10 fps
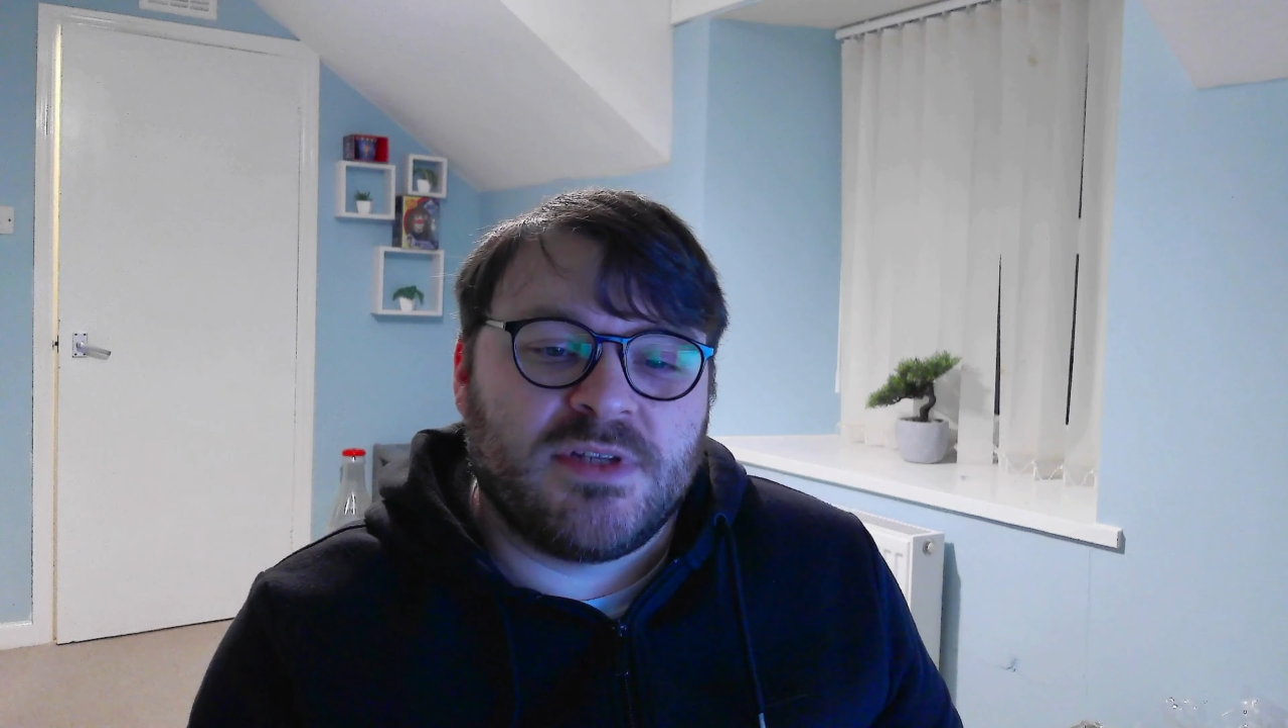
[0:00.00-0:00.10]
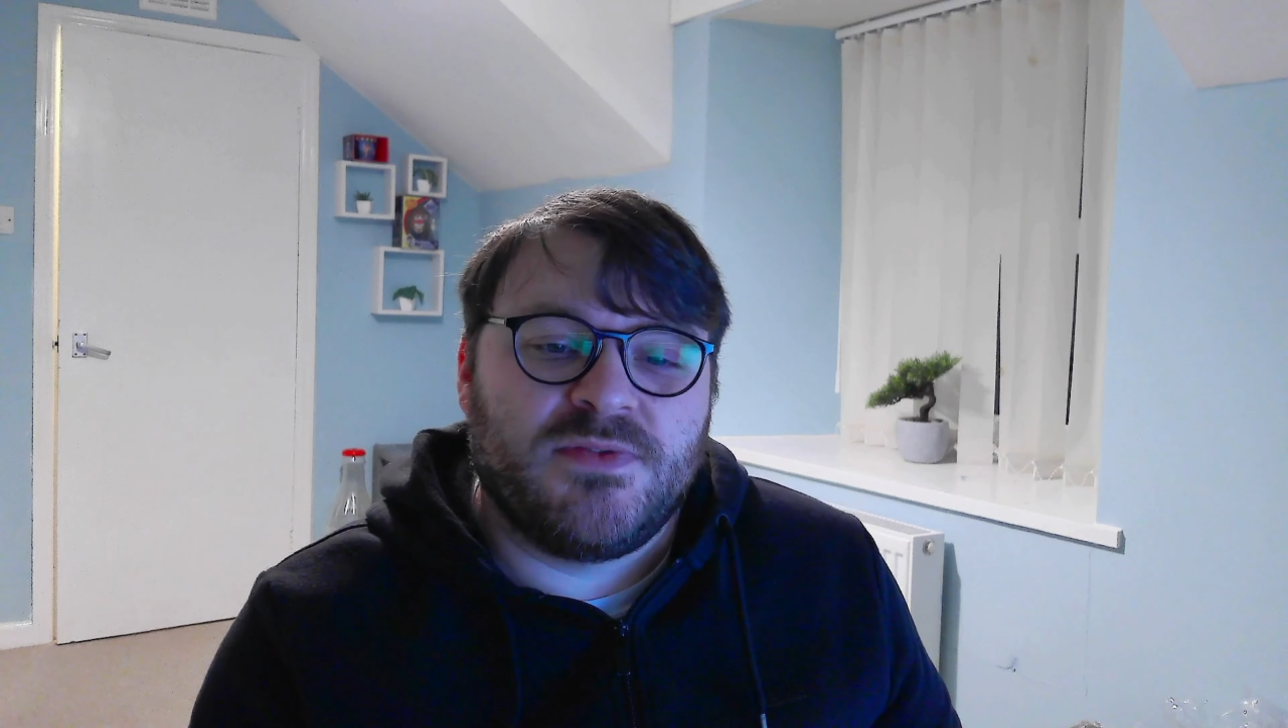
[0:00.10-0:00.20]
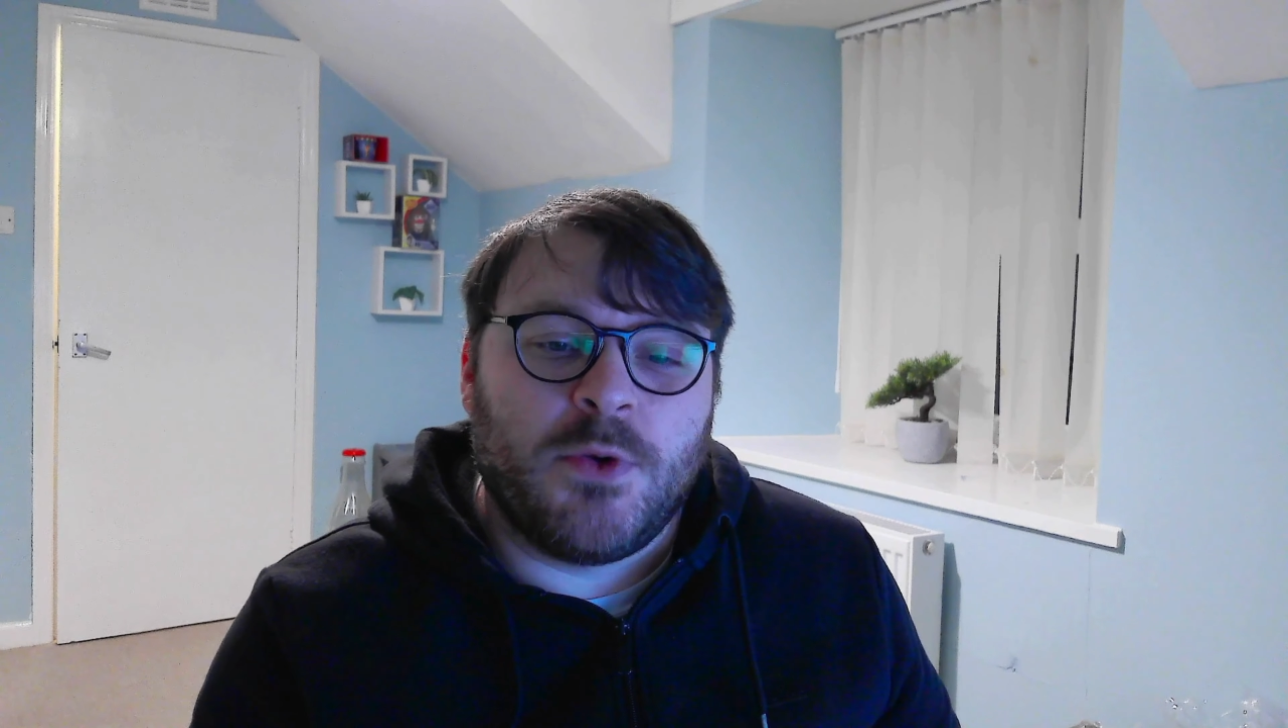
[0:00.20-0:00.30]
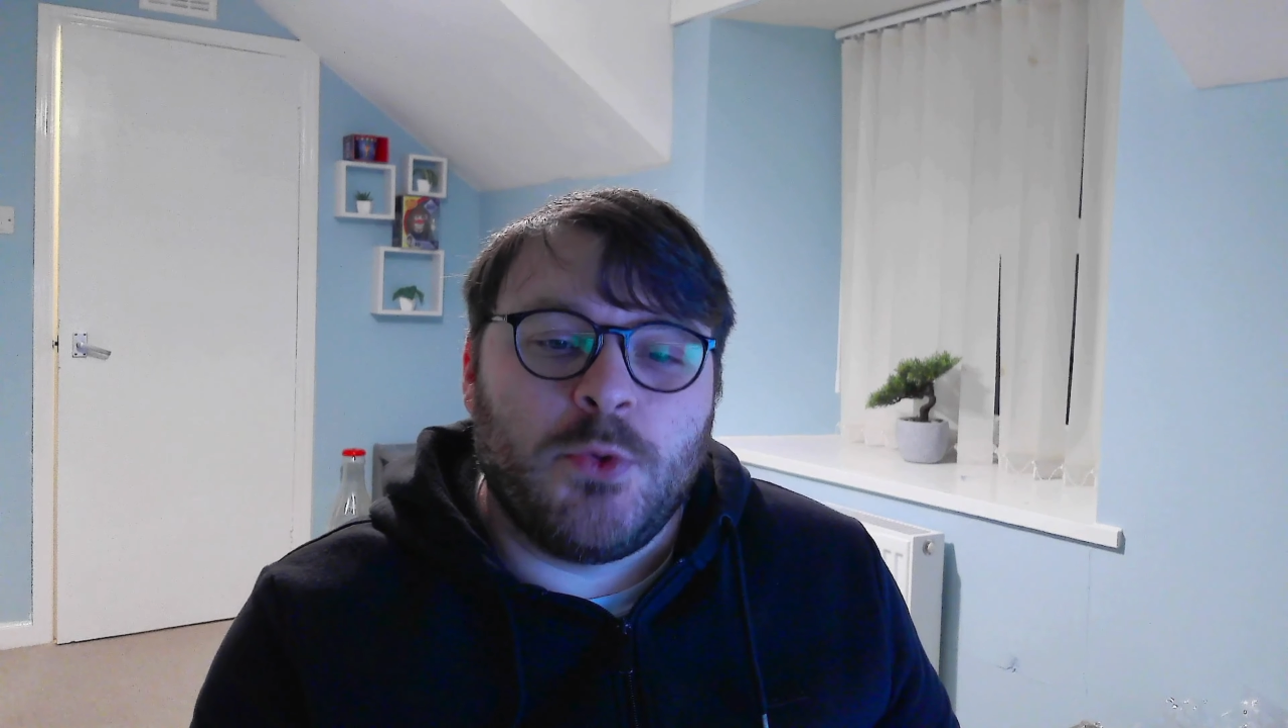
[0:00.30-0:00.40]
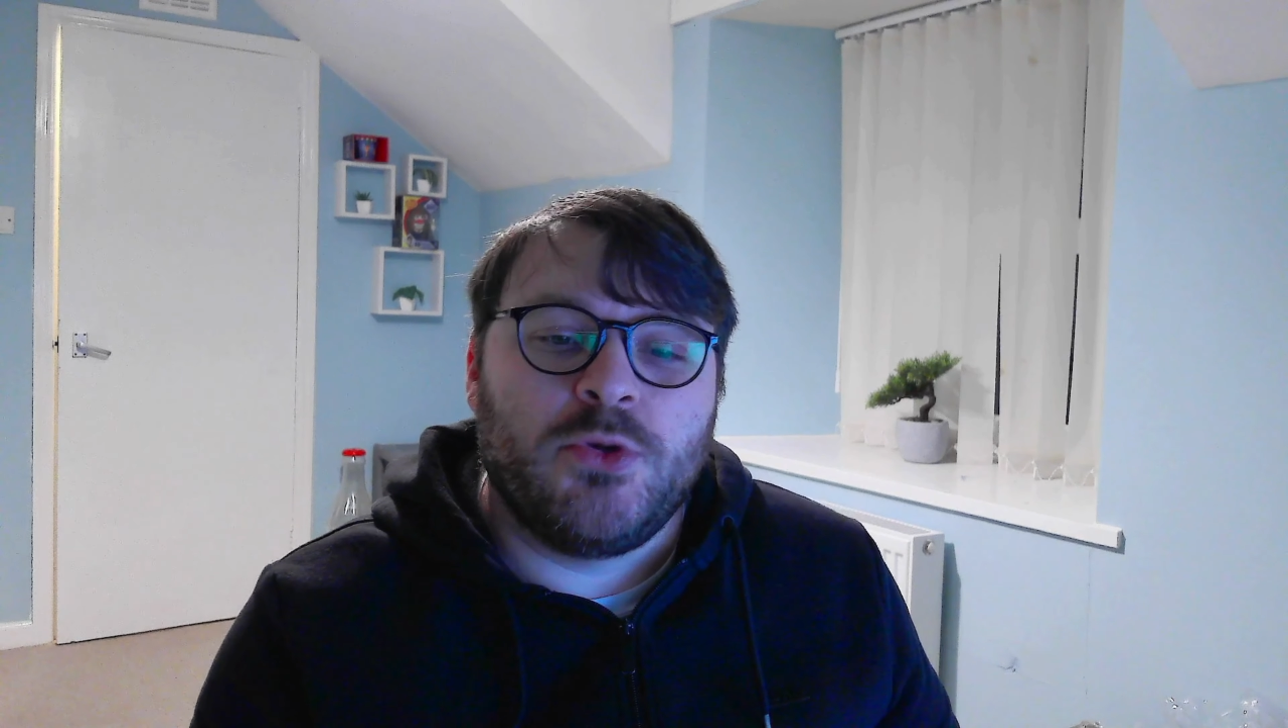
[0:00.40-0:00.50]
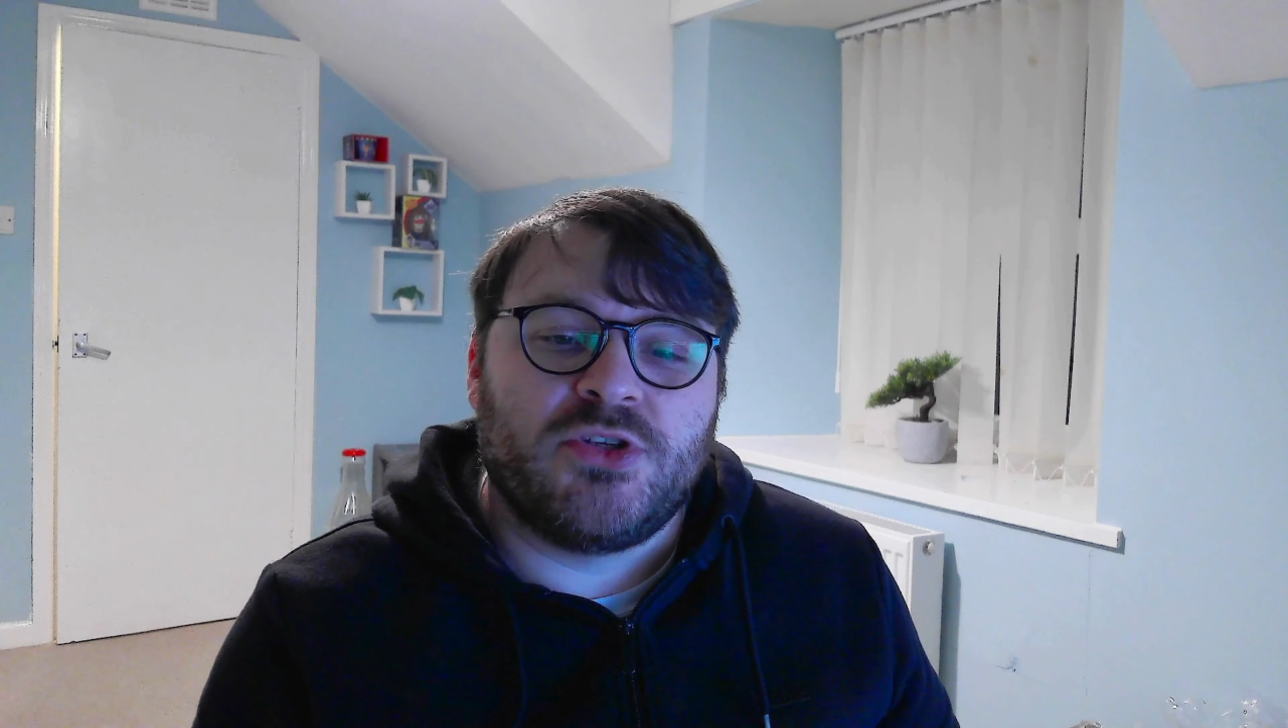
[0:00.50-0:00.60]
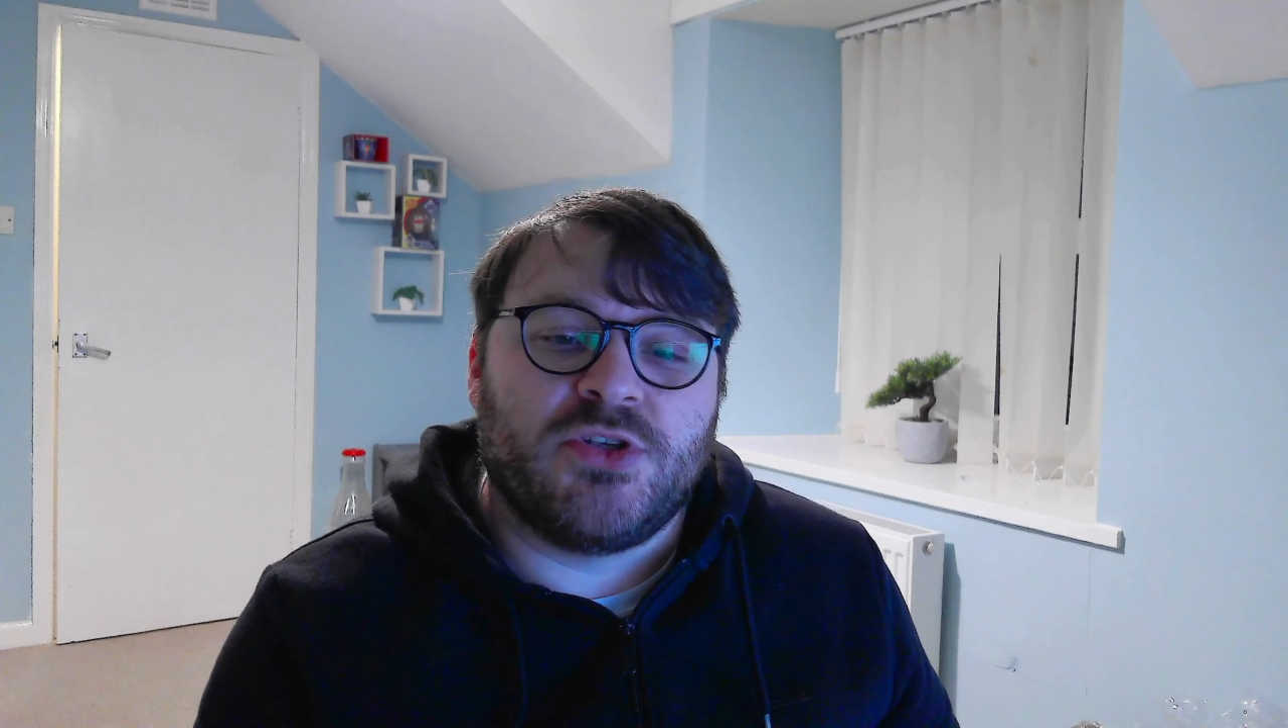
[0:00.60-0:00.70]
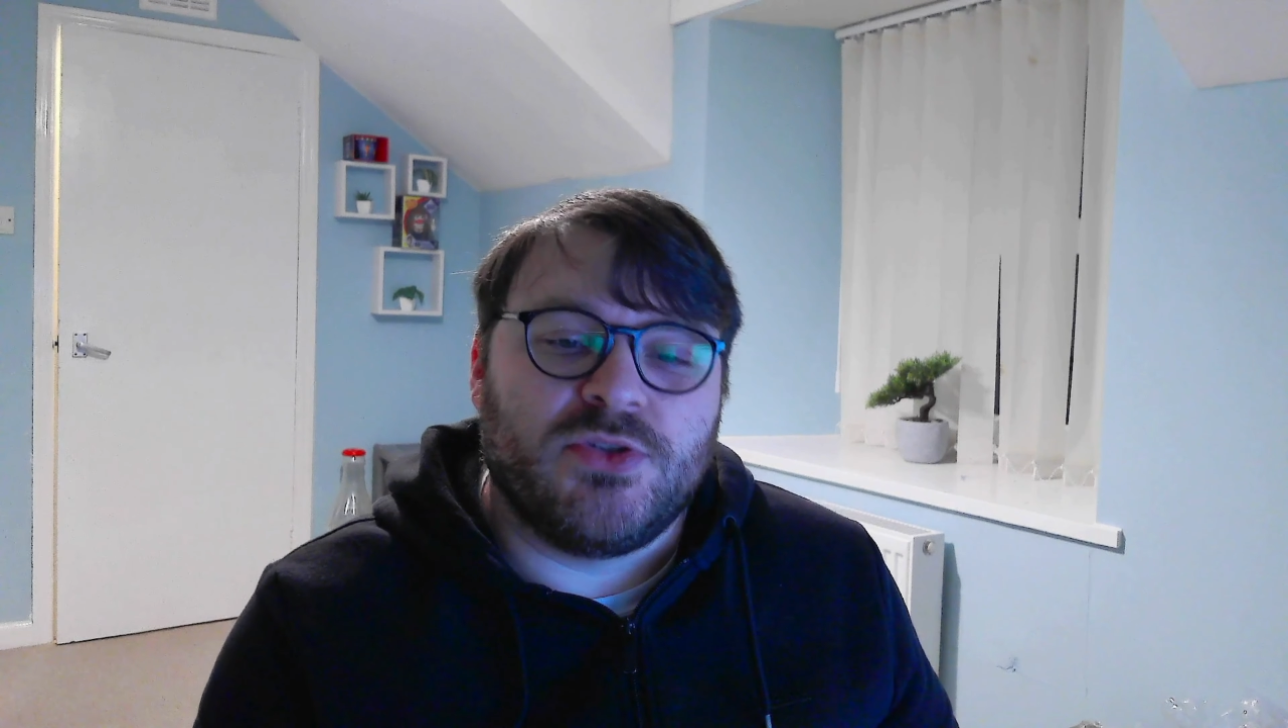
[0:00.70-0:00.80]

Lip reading: focus on